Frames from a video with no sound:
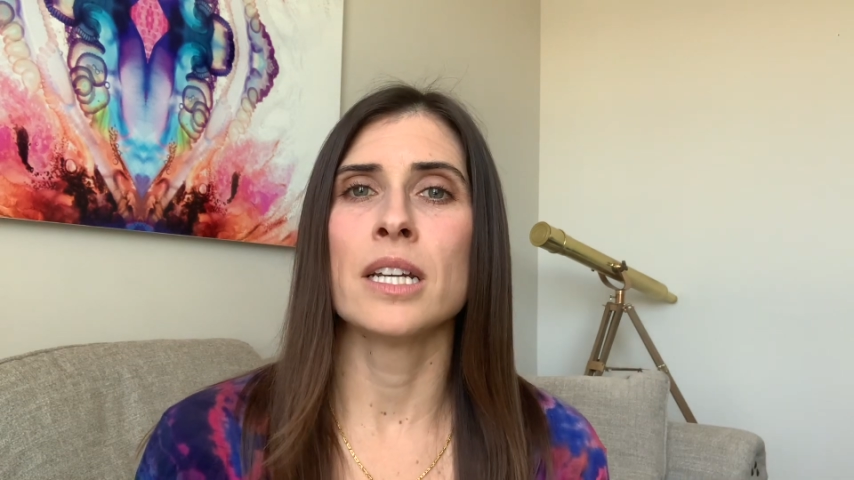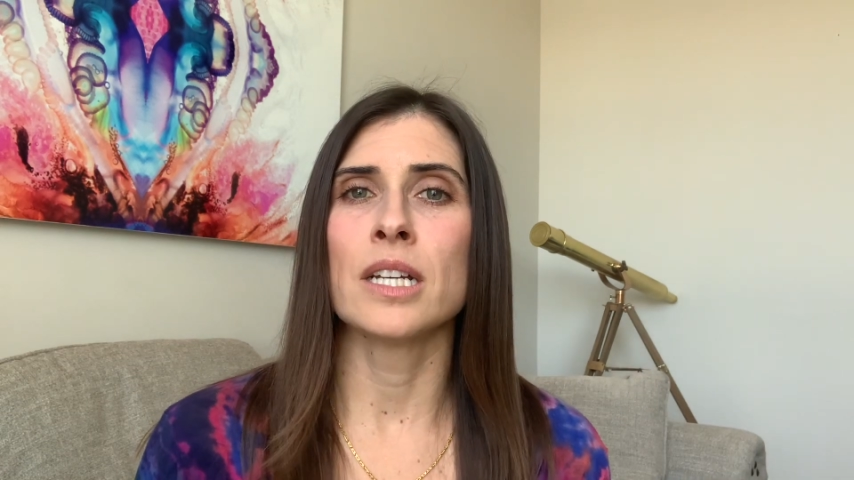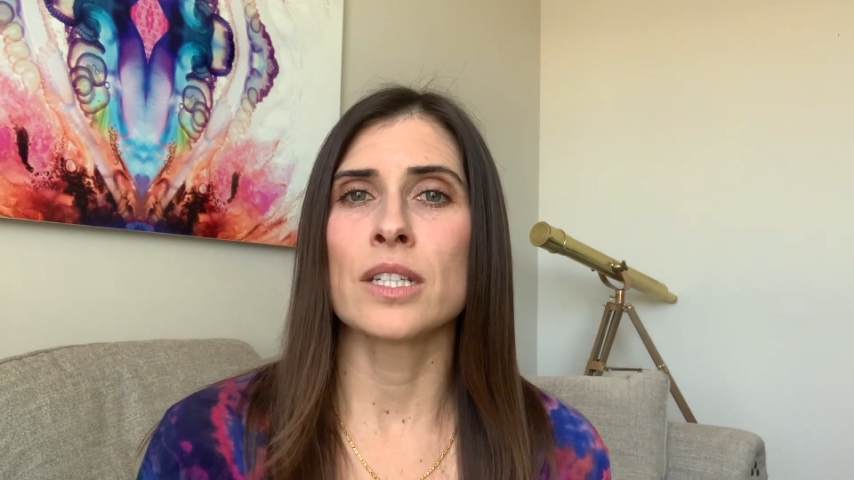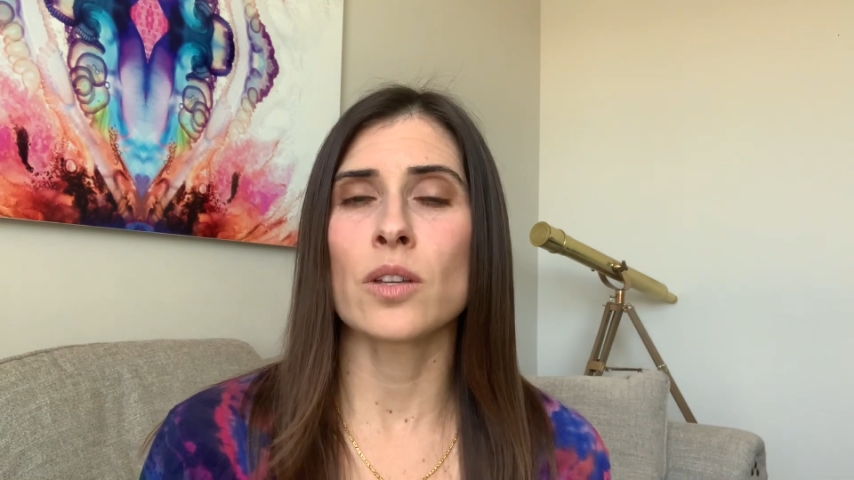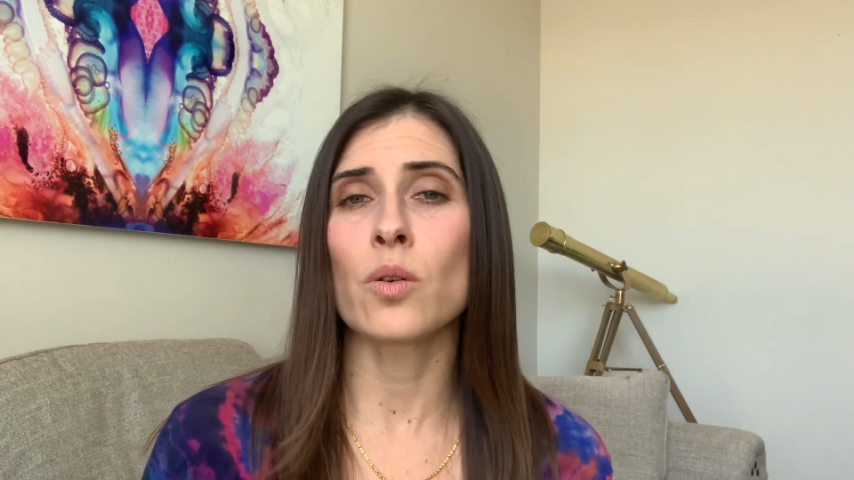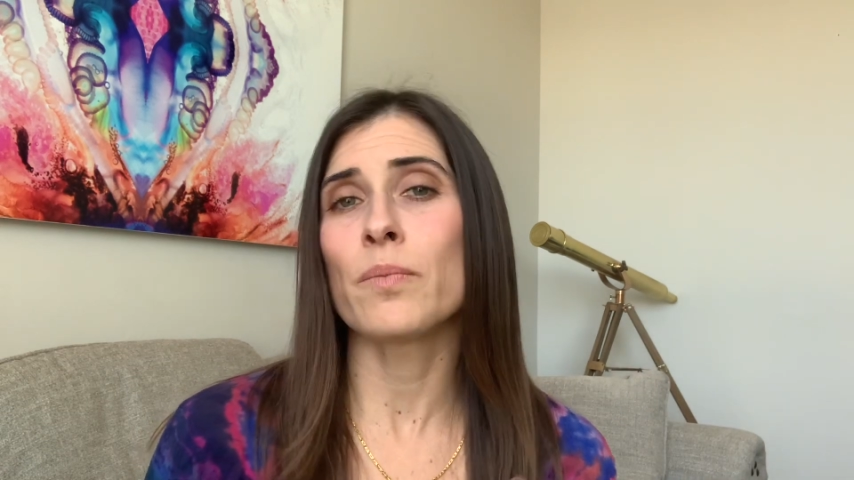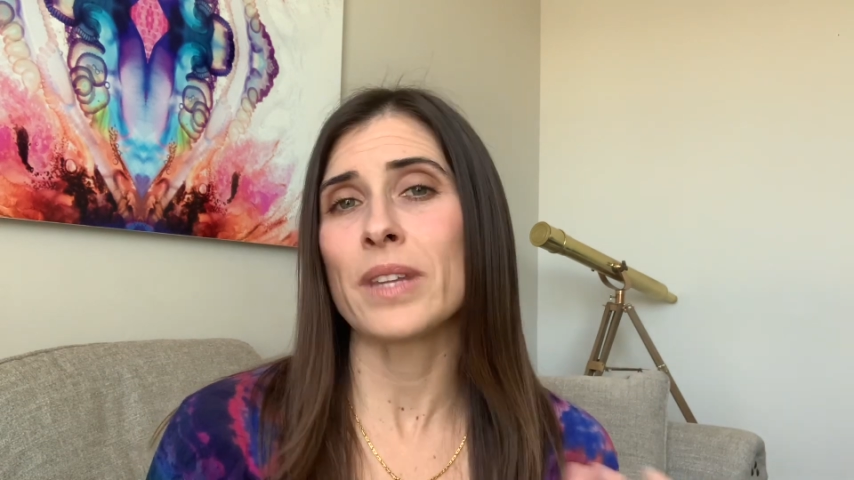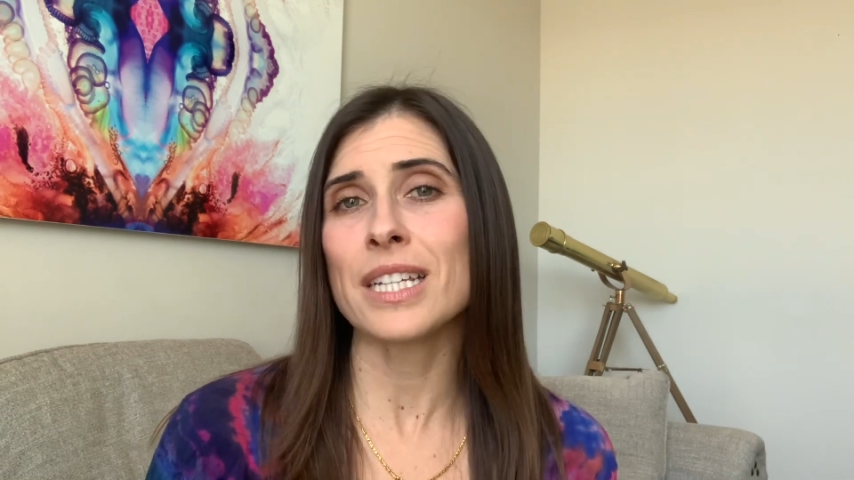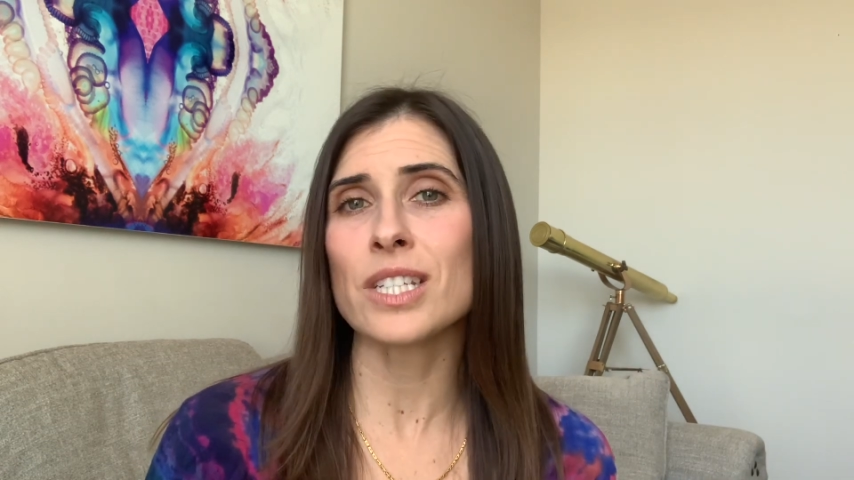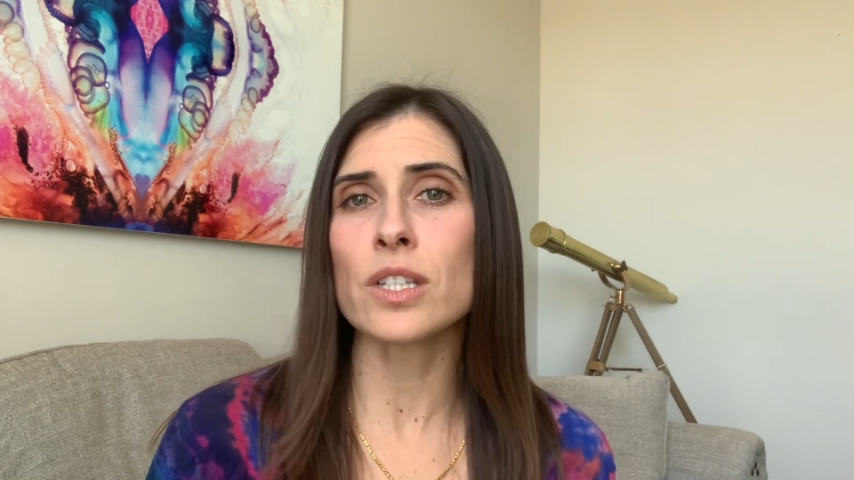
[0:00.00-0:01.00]
So
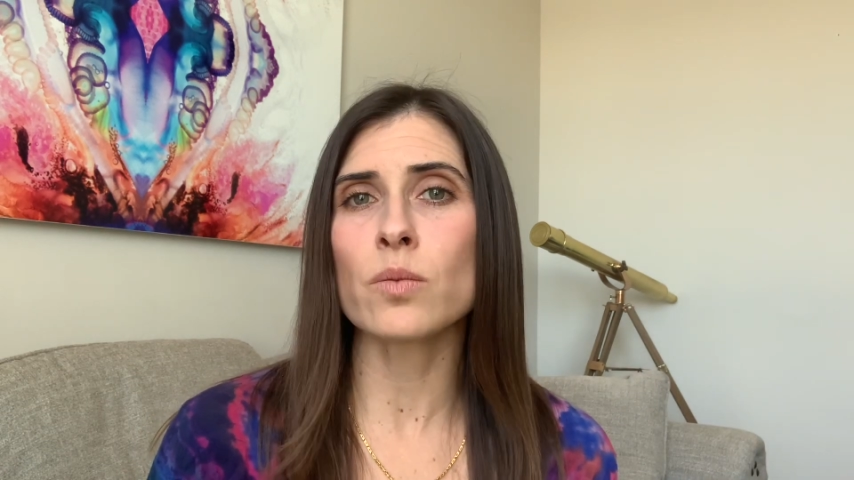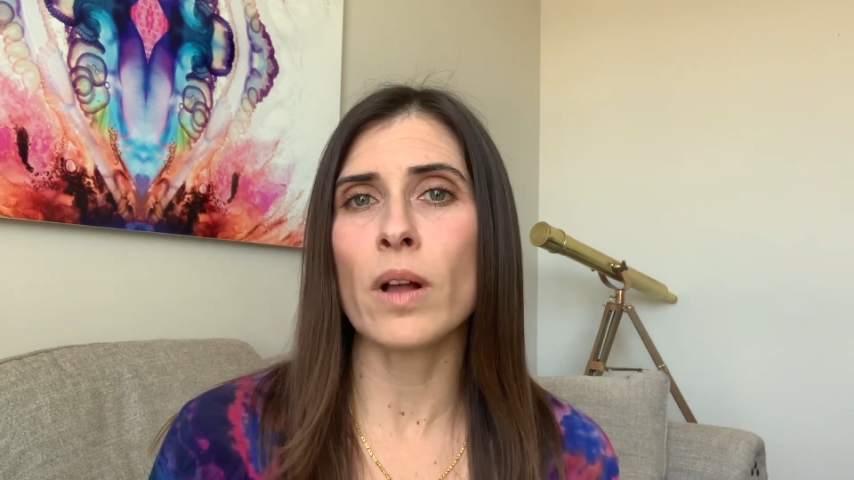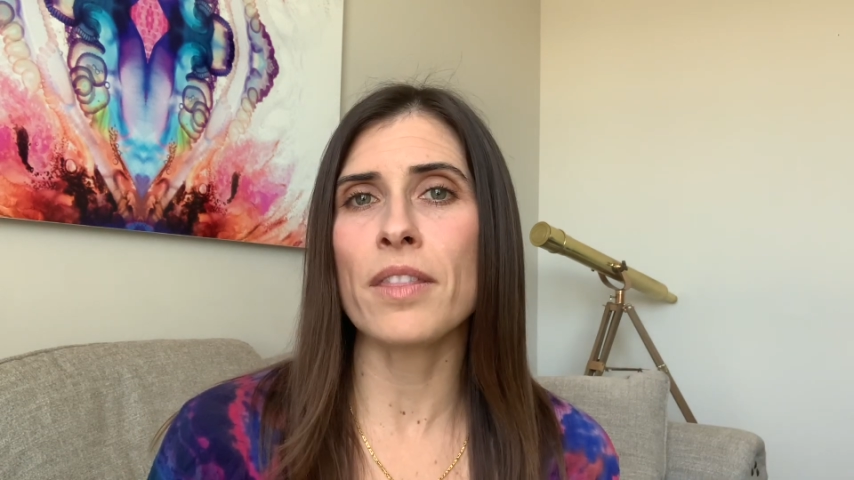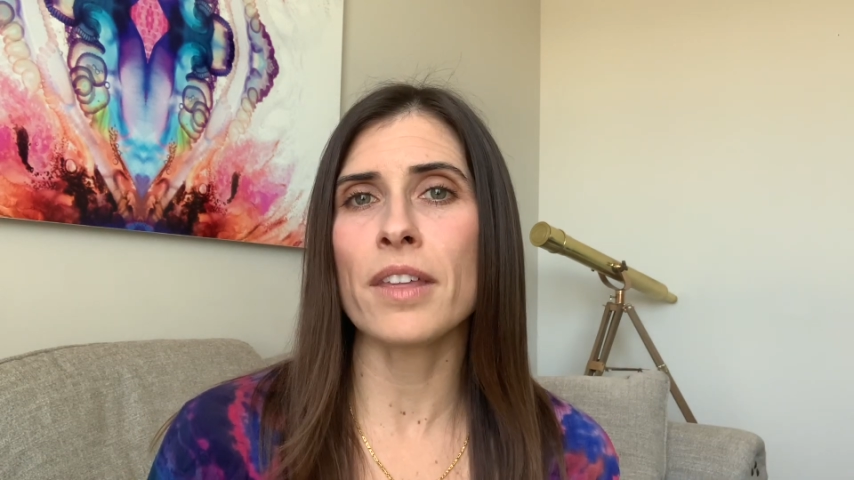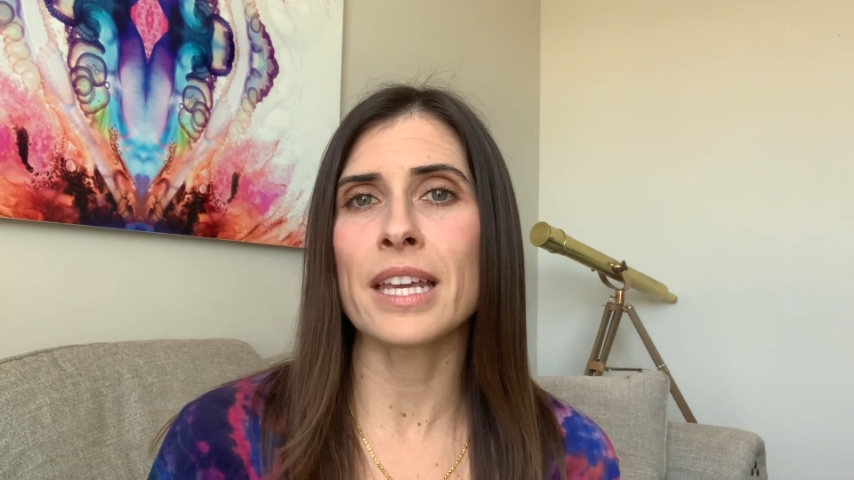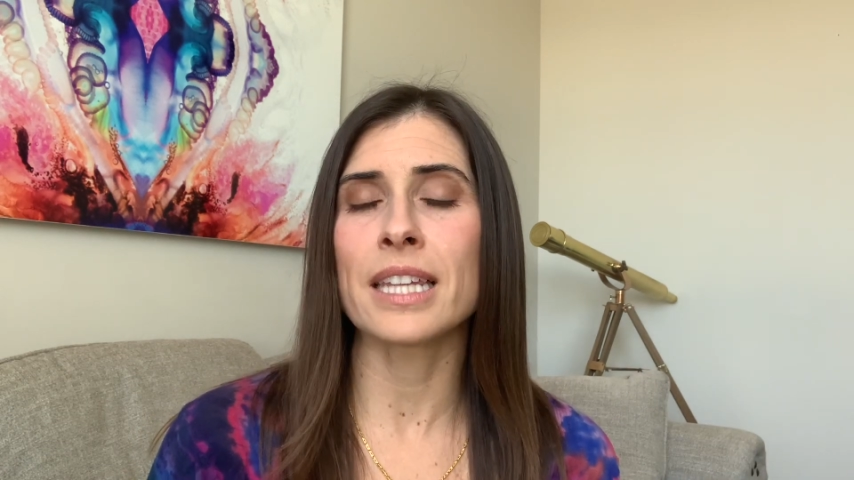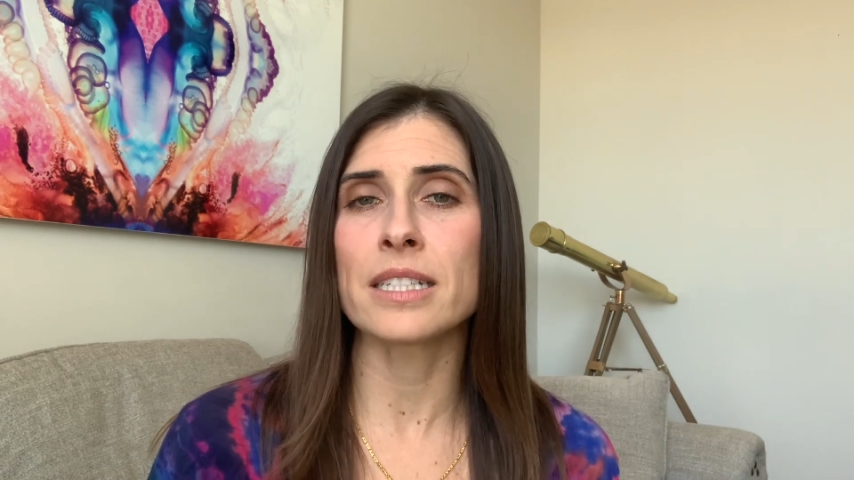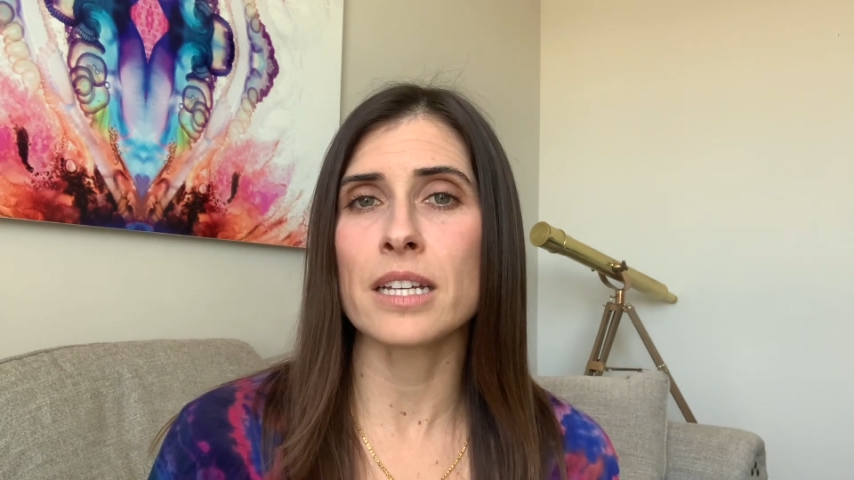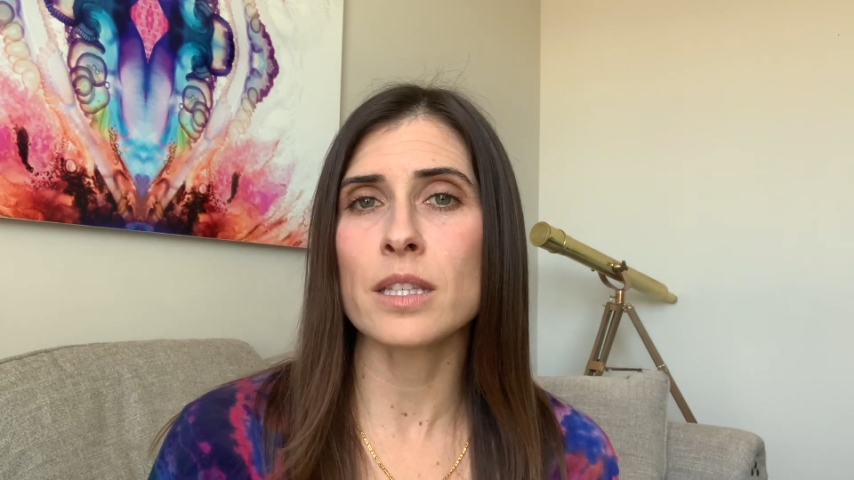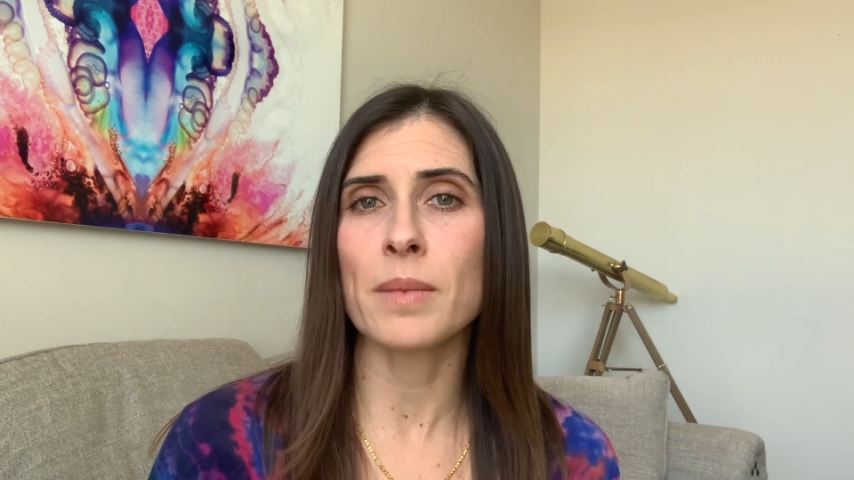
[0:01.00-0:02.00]
it's just one thing that
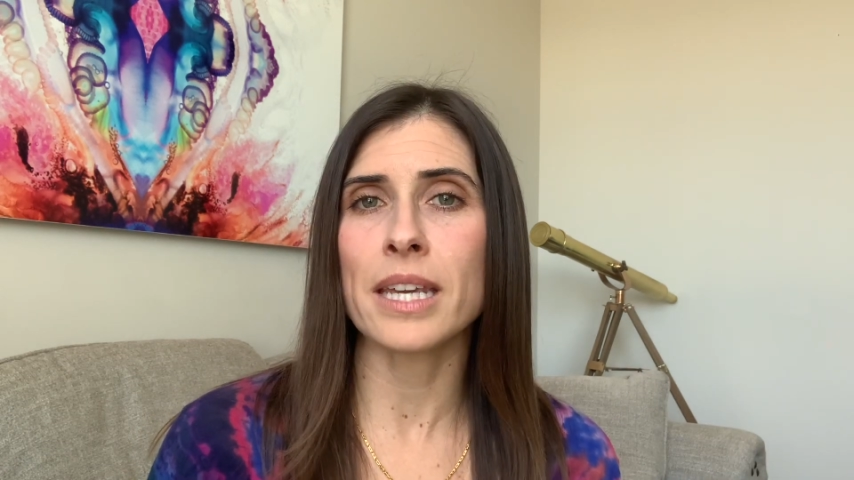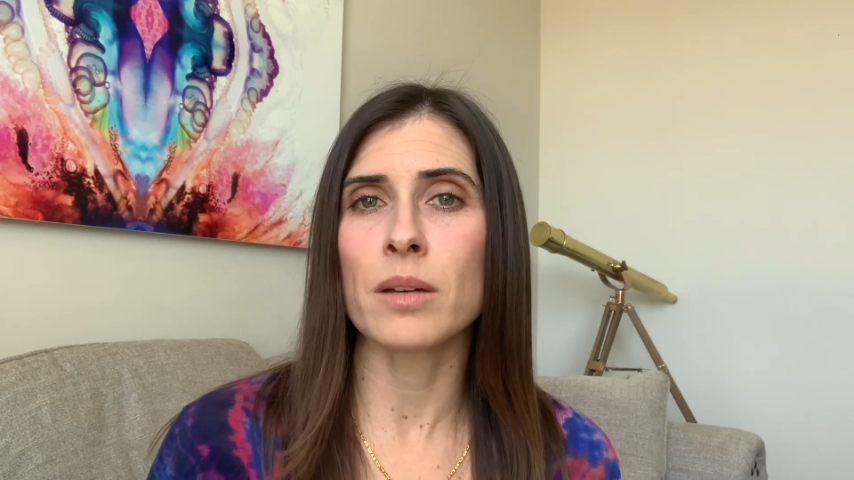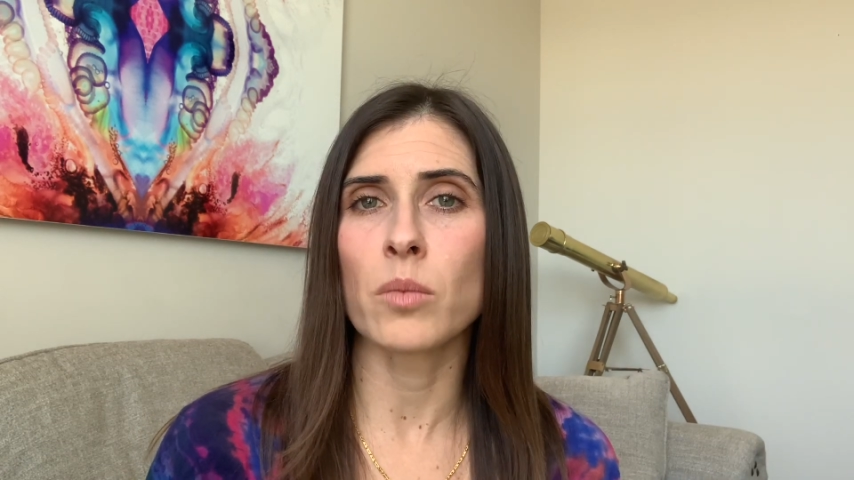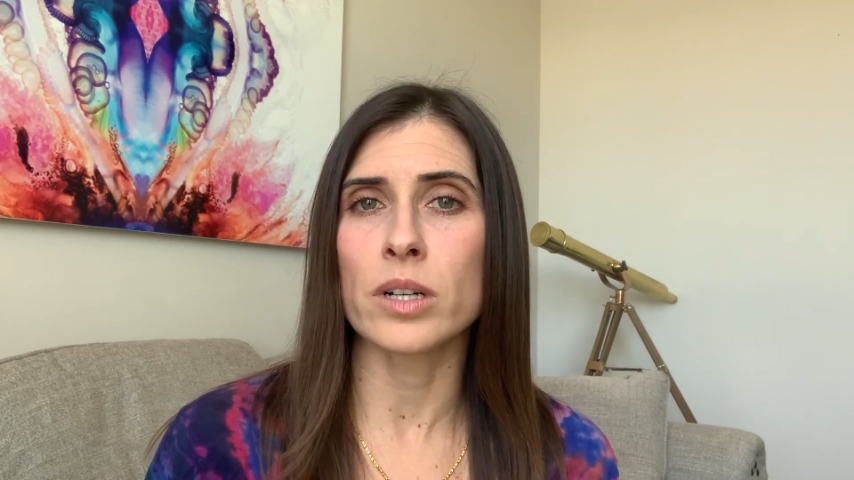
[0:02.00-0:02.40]
does make it more